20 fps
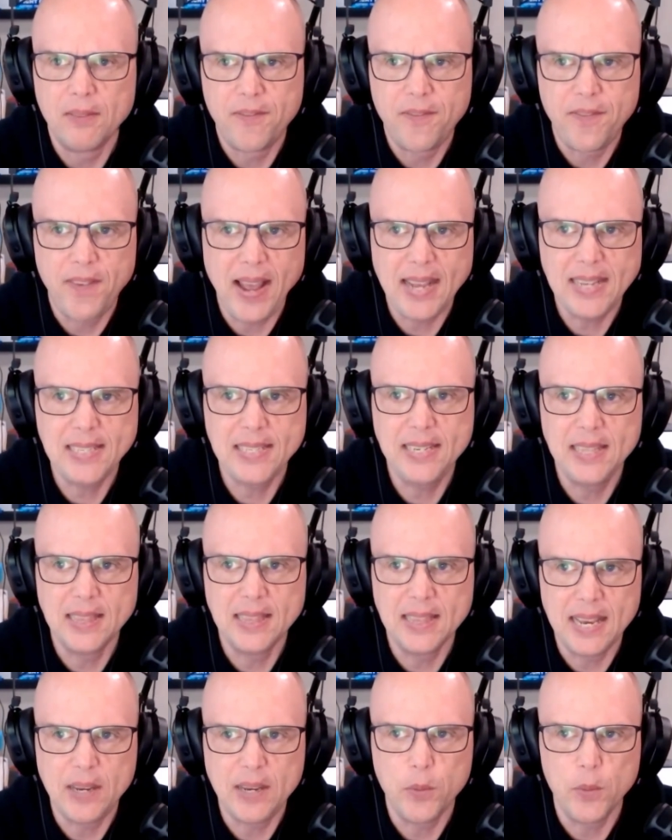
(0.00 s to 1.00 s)
Fast and
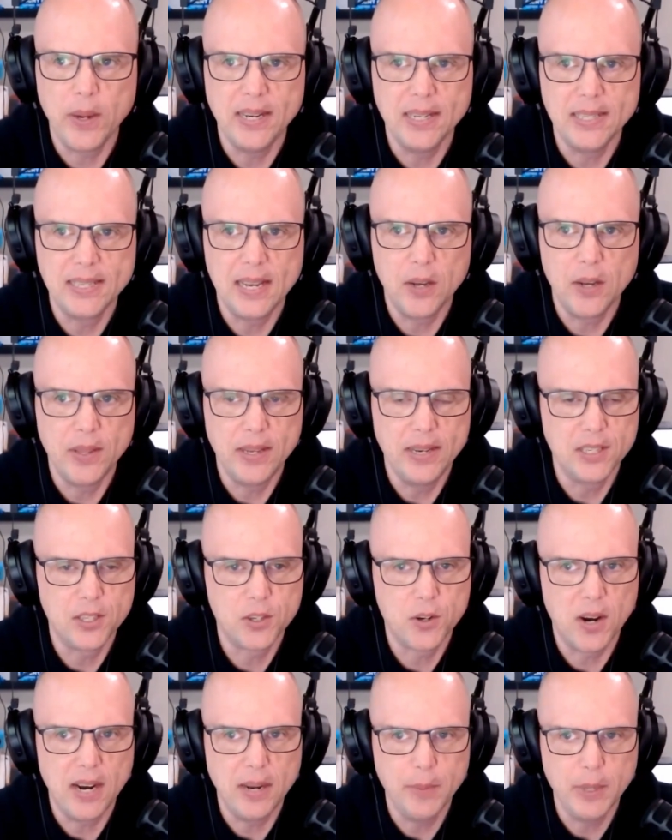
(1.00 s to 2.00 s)
lightweight is how they
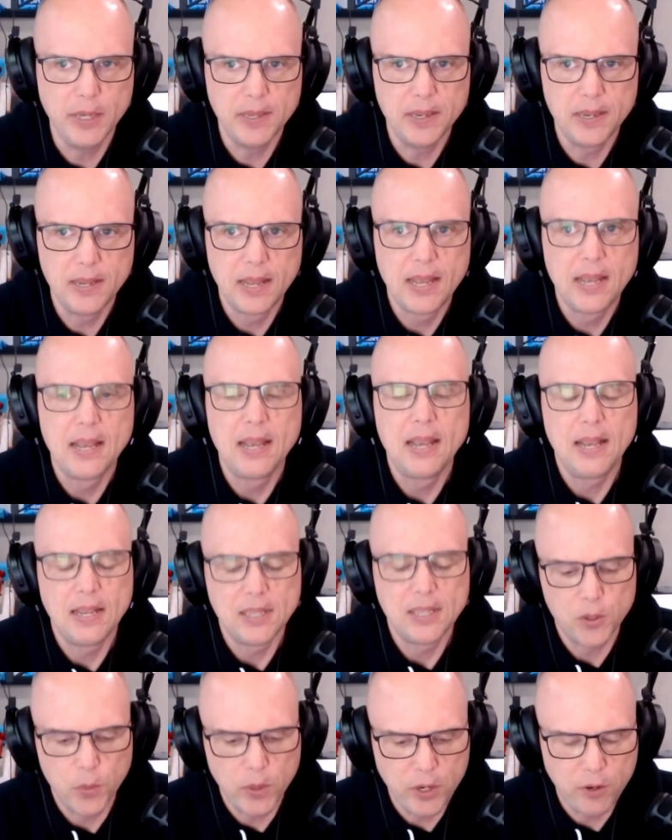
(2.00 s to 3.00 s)
describe it.
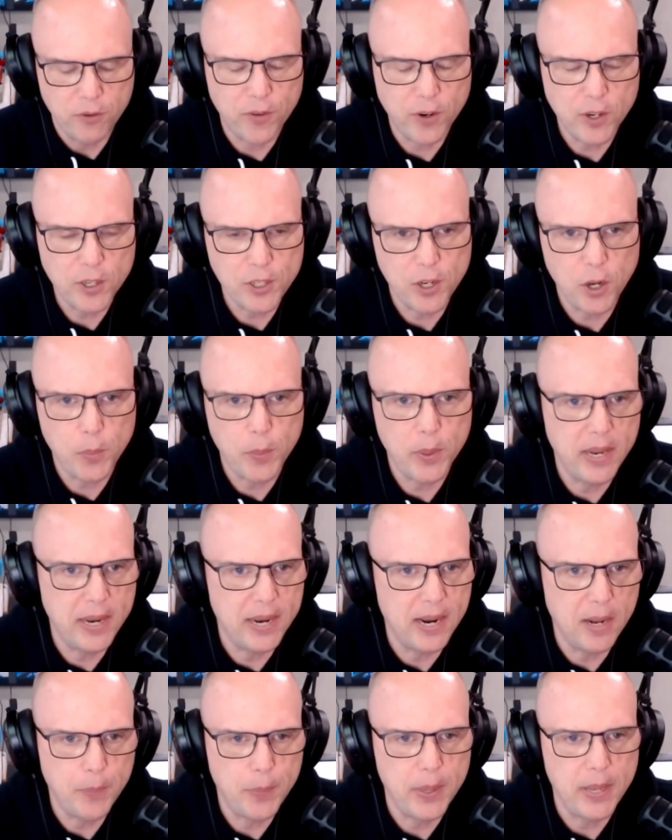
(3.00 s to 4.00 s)
So when you first open it
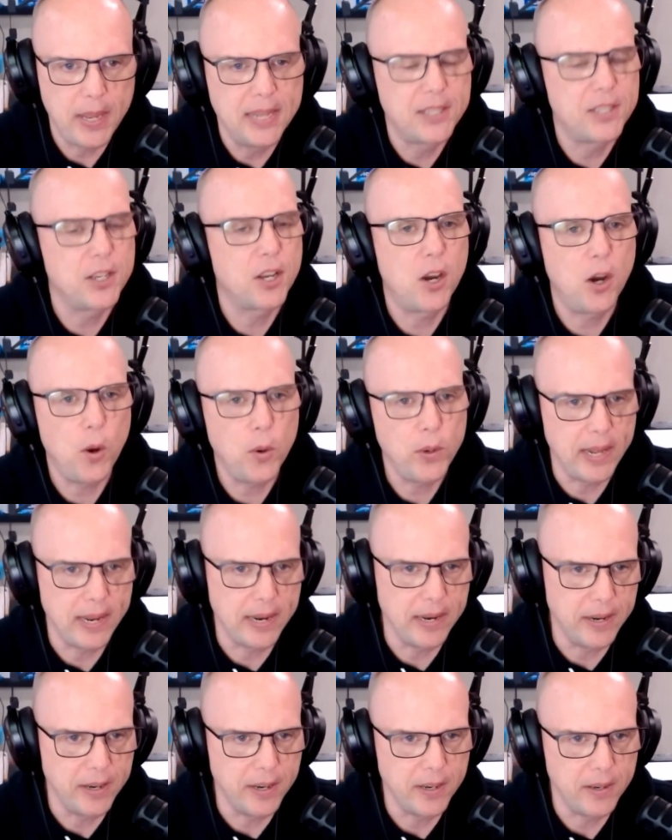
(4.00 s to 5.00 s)
up, it's a code
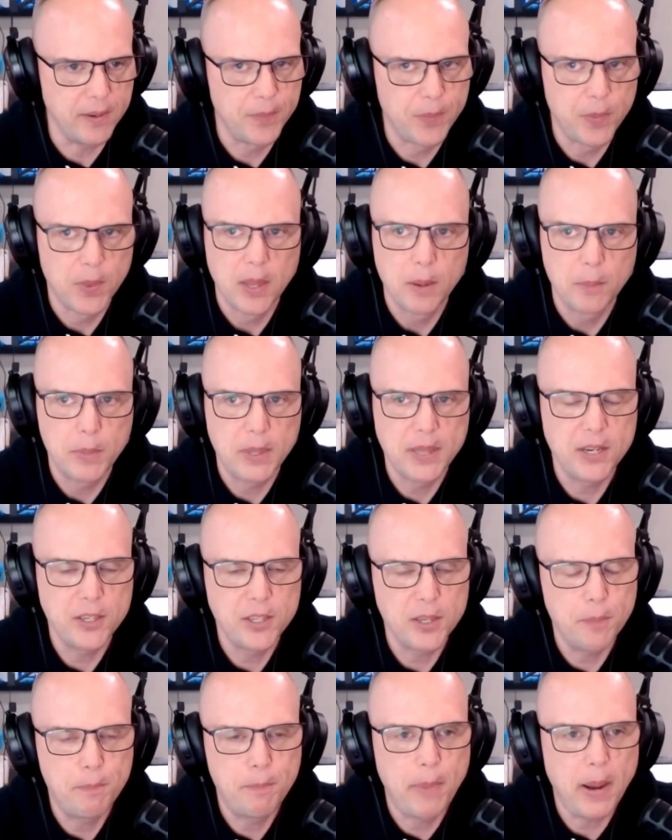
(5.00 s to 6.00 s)
editor, but there's
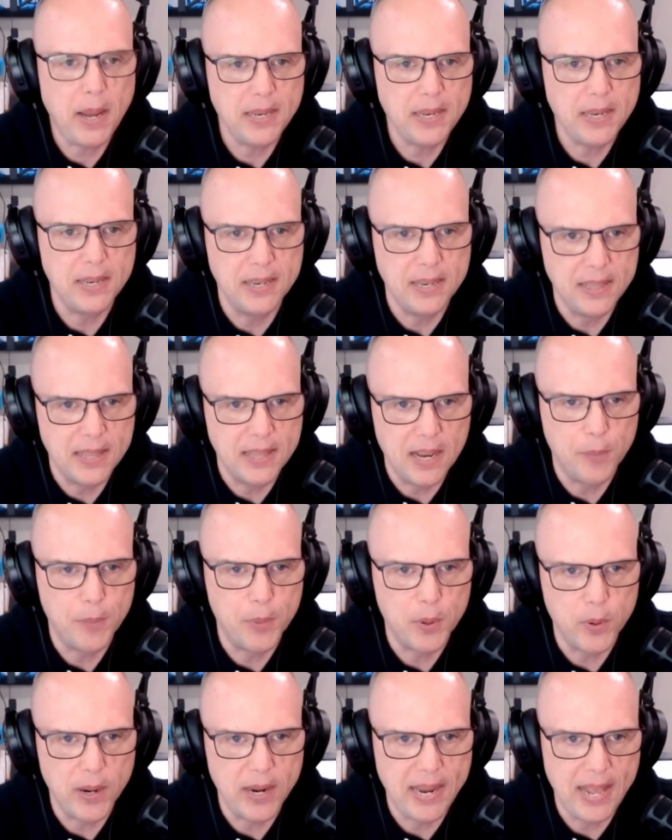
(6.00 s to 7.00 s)
a button in the upper
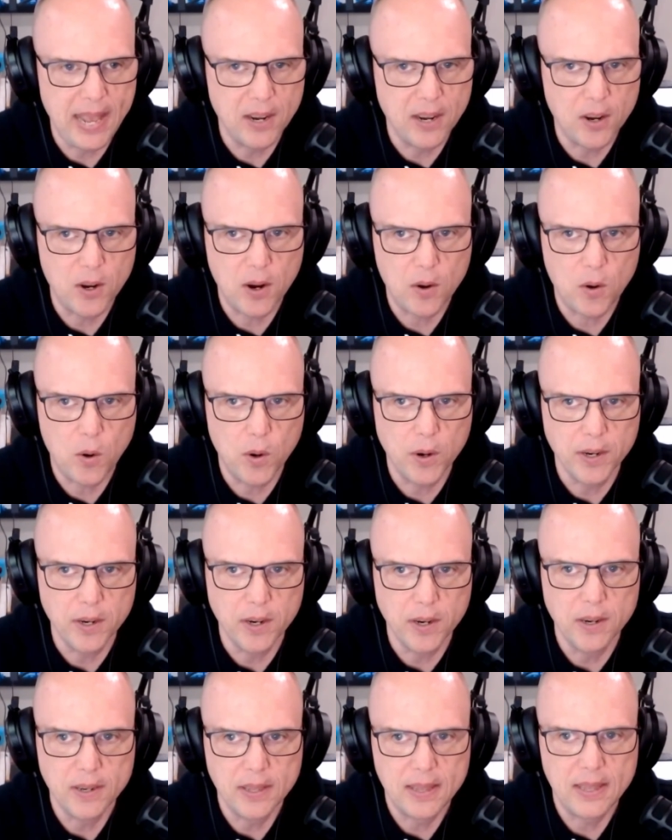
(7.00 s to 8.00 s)
right-hand
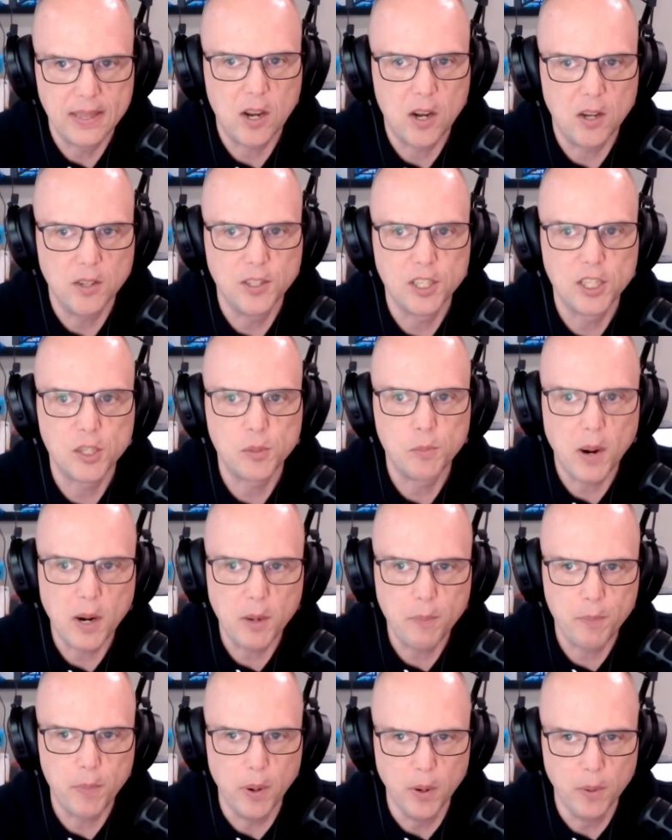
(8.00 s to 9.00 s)
corner called
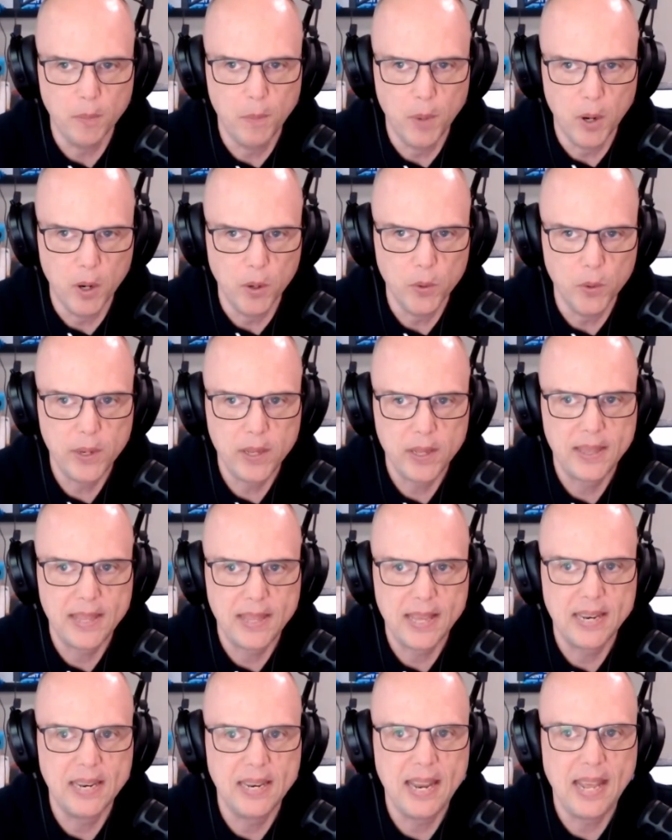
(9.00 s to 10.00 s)
Smart Mode
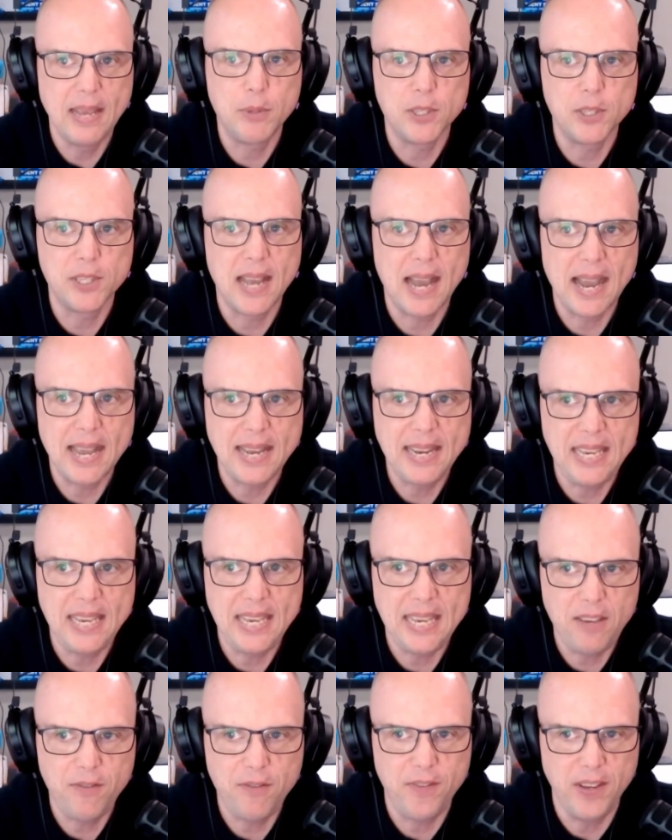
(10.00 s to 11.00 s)
that enables
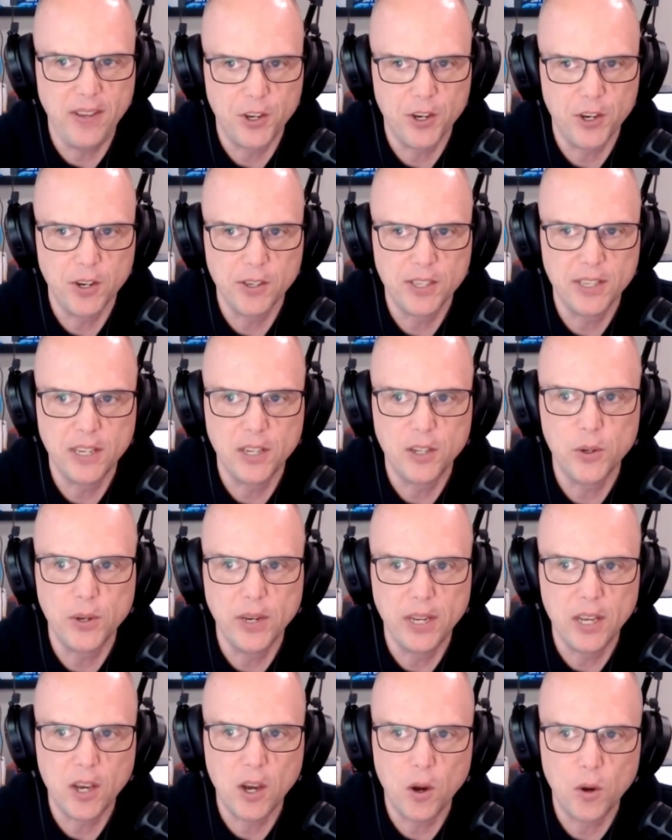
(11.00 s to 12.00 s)
IDE features,
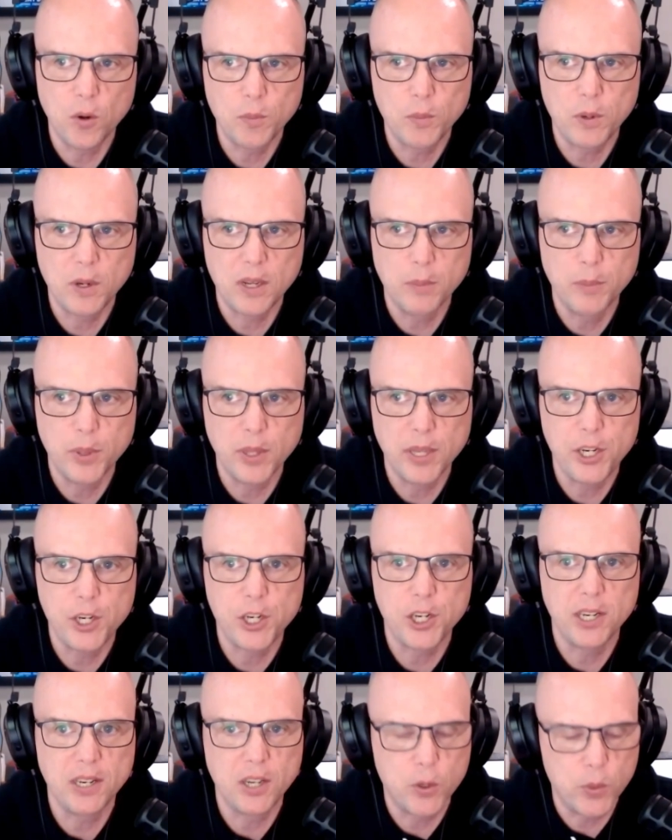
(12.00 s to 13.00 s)
including code
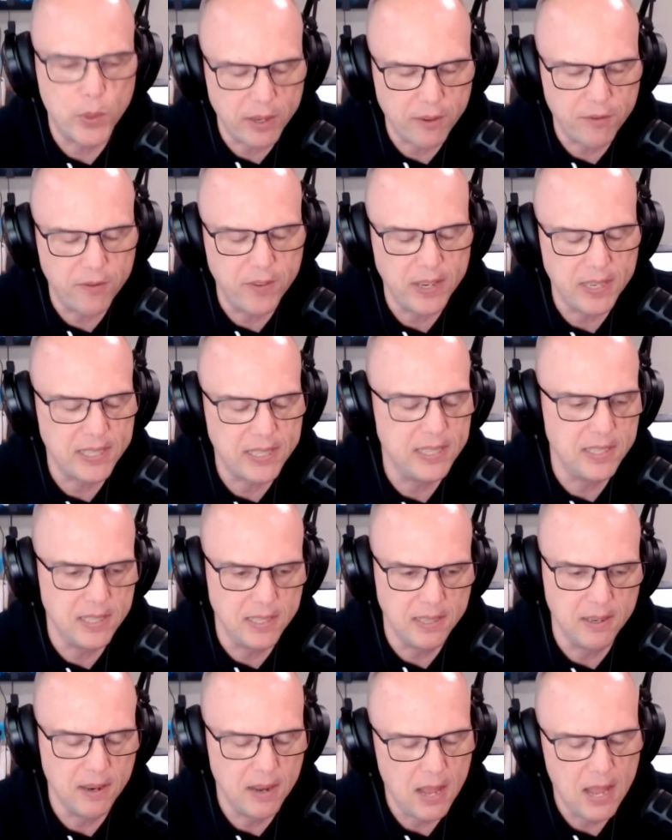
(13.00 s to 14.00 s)
completion, quick fixes,
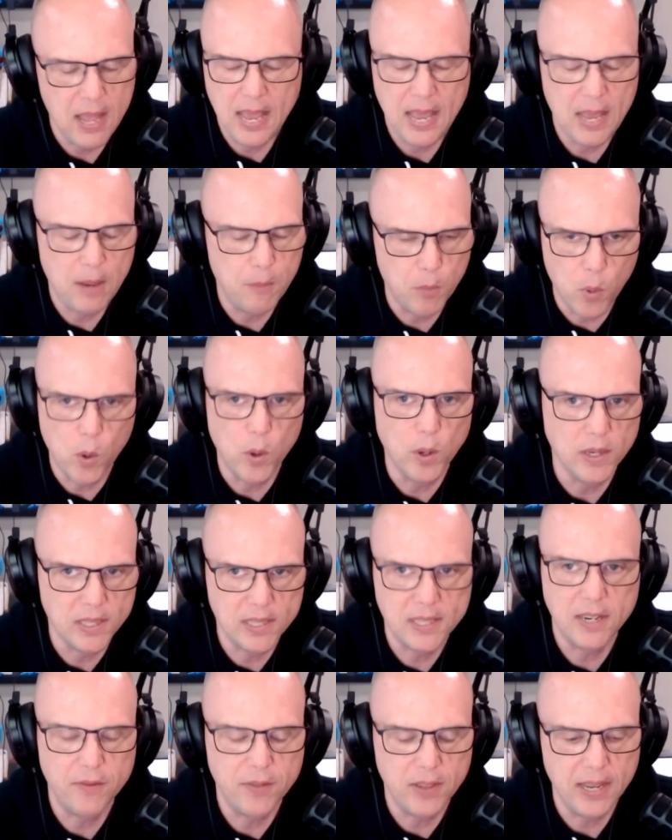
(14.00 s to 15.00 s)
and more,
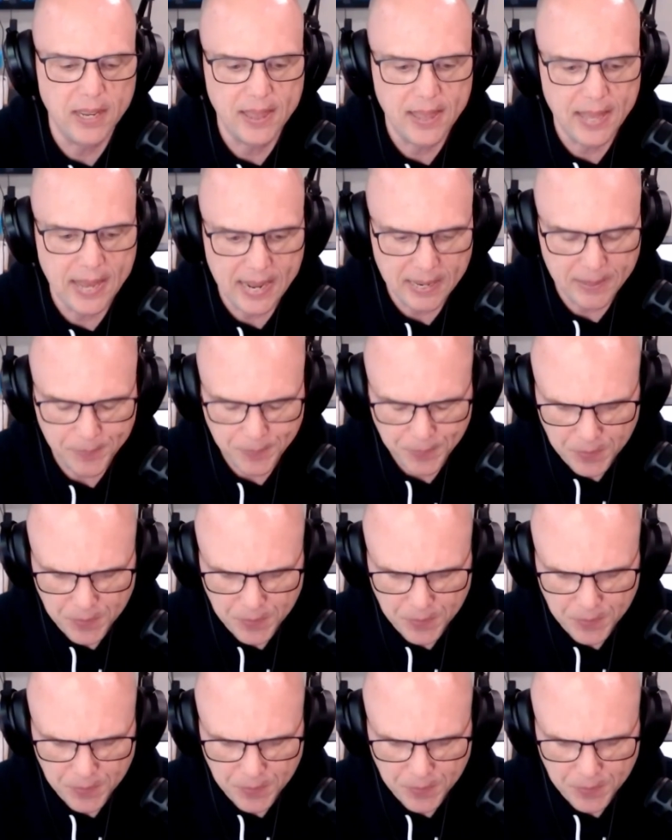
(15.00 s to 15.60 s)
stuff like that.